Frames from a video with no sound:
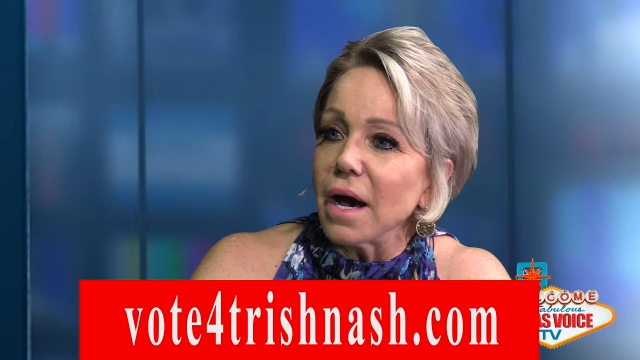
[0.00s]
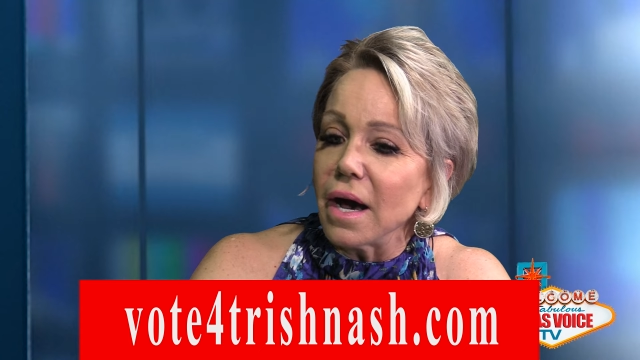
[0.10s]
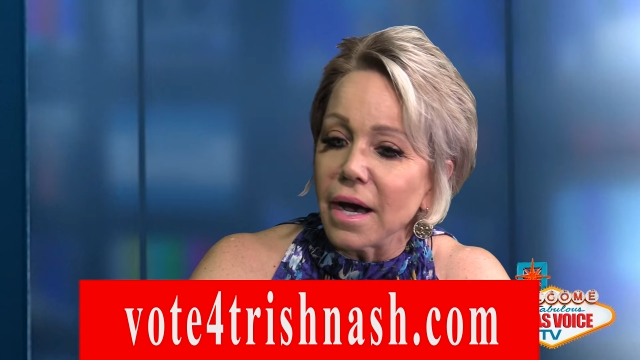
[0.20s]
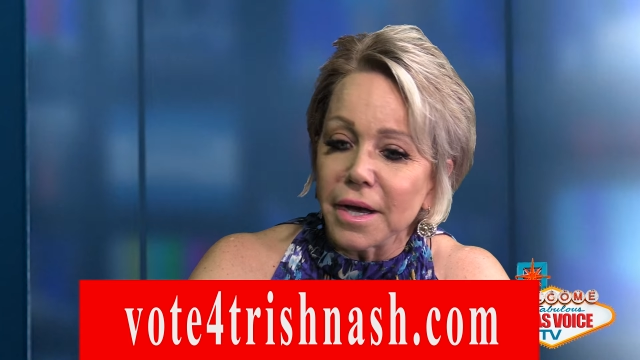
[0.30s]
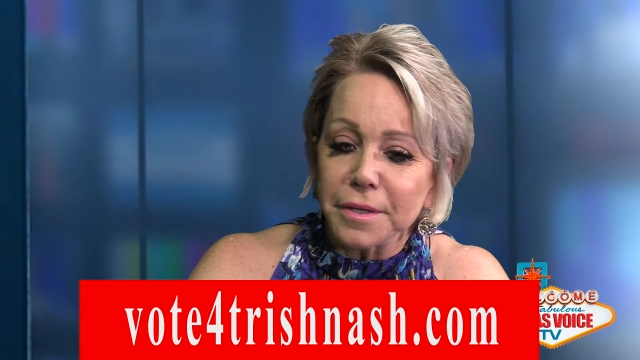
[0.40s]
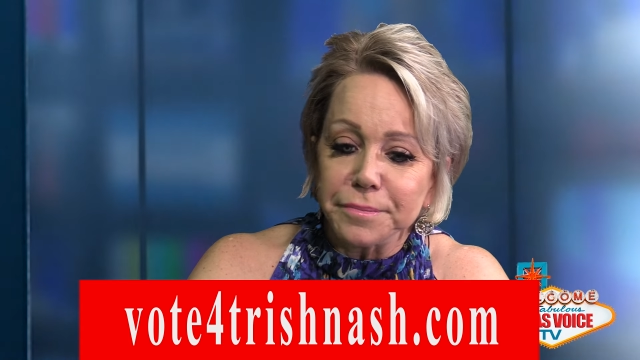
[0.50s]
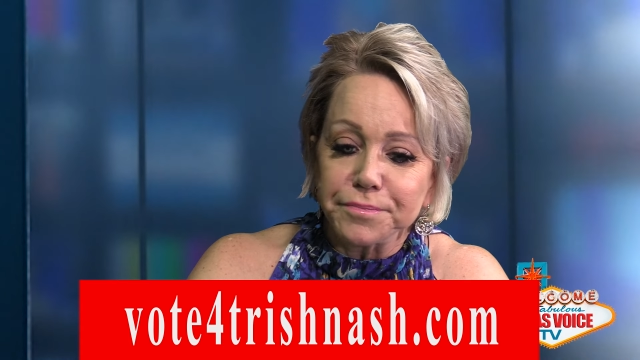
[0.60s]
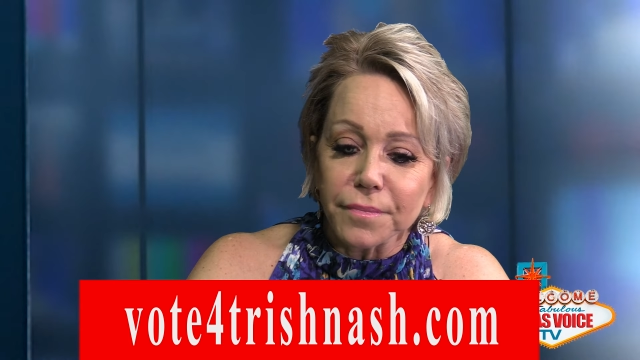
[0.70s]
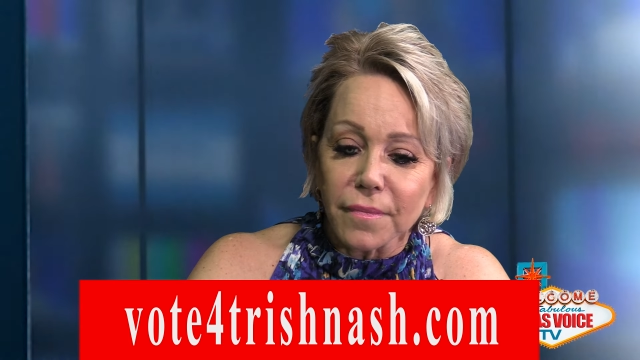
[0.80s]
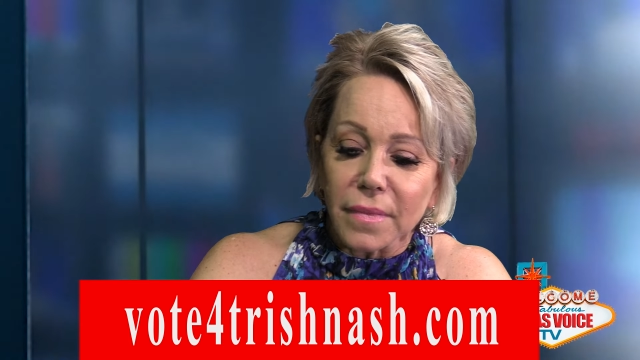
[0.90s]

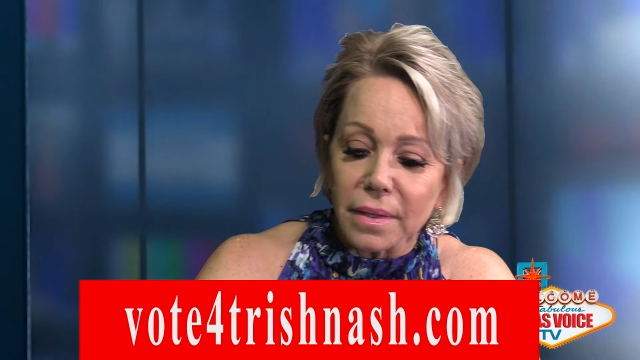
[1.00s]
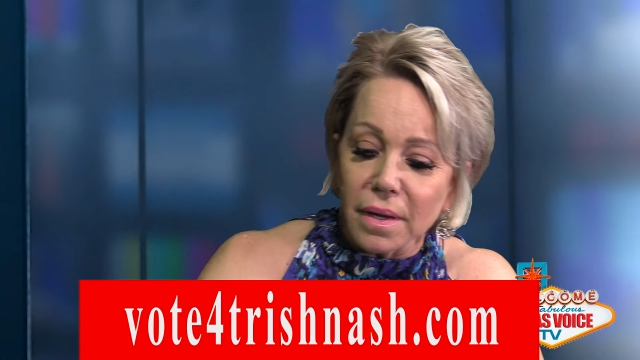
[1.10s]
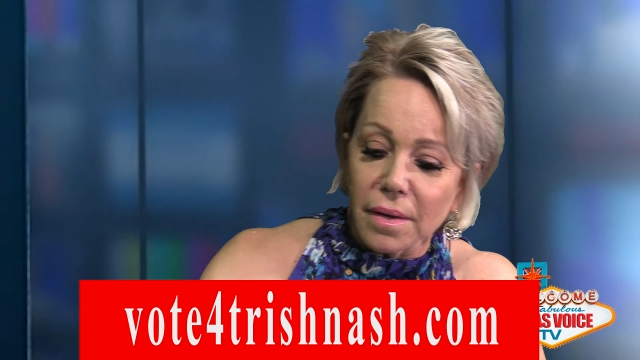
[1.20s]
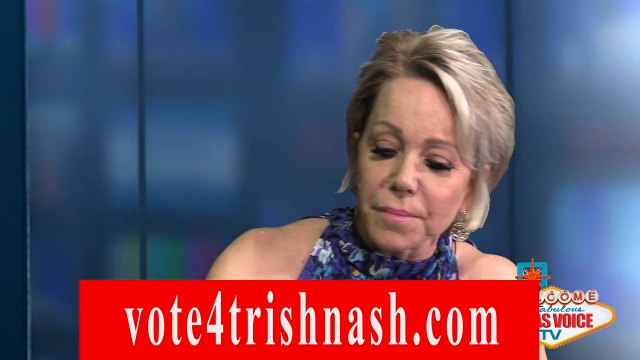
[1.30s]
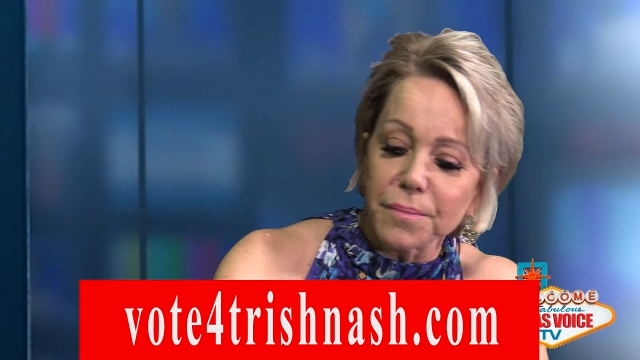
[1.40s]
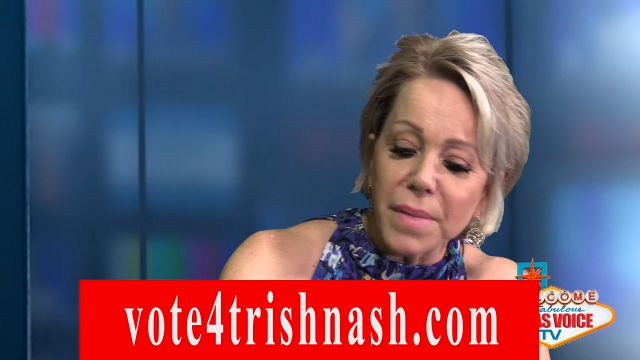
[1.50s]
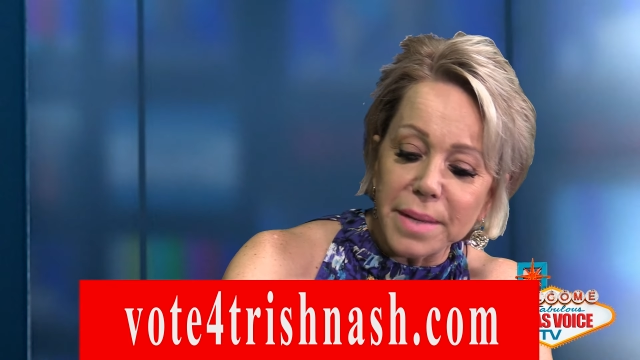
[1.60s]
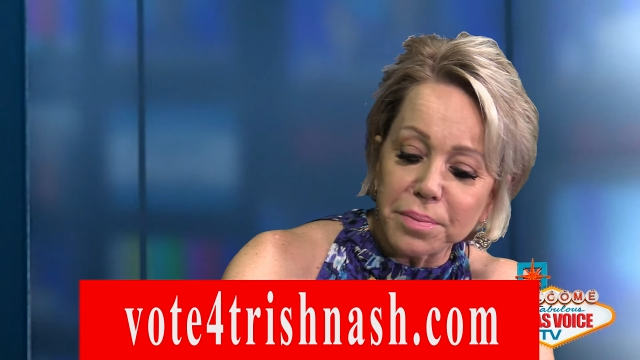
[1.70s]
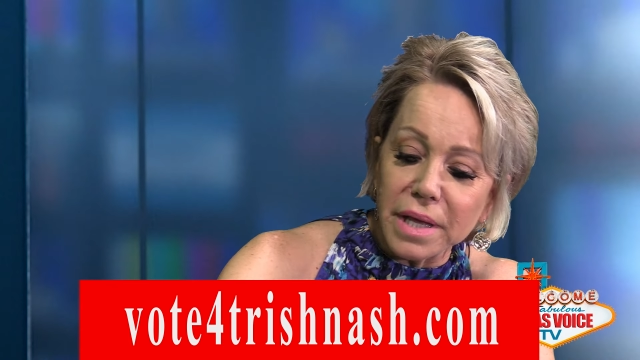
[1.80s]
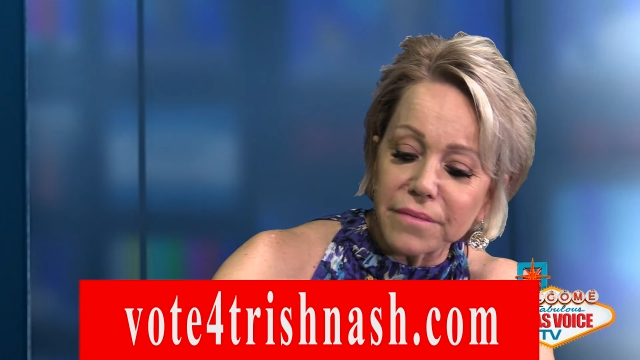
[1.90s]

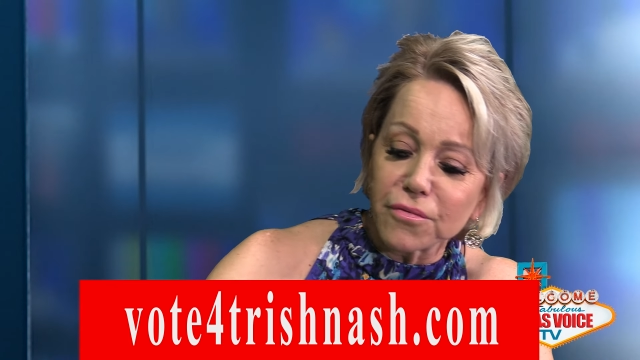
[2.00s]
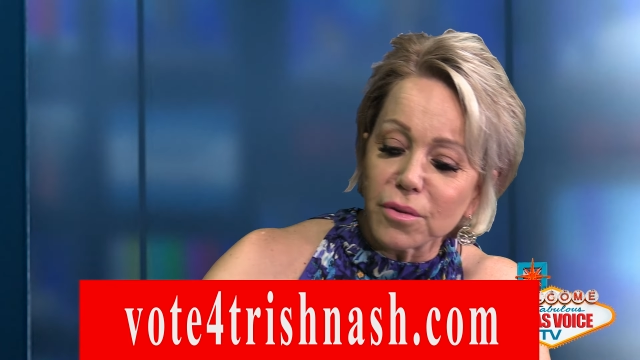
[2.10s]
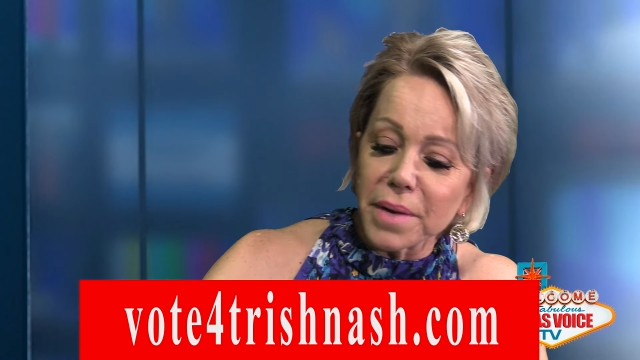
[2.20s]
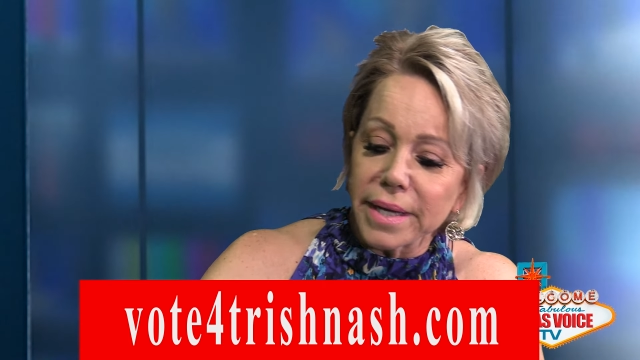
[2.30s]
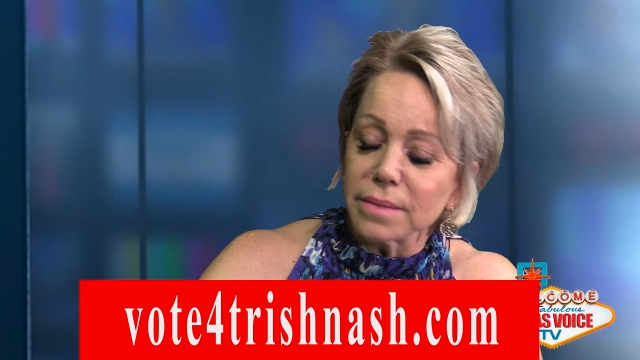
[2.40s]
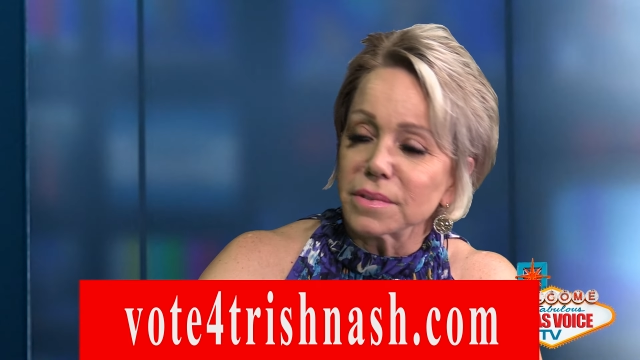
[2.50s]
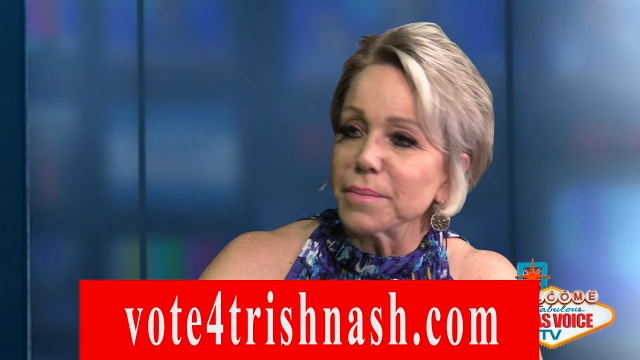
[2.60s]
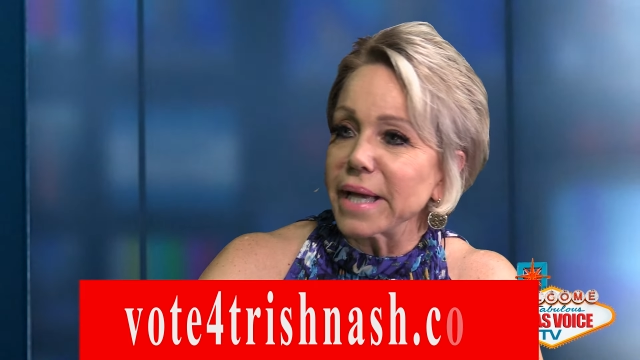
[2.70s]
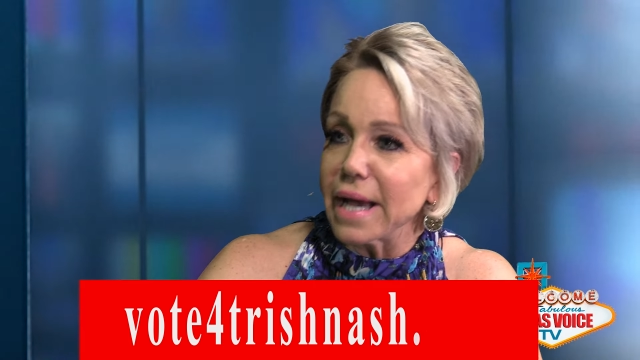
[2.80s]
My platform items, my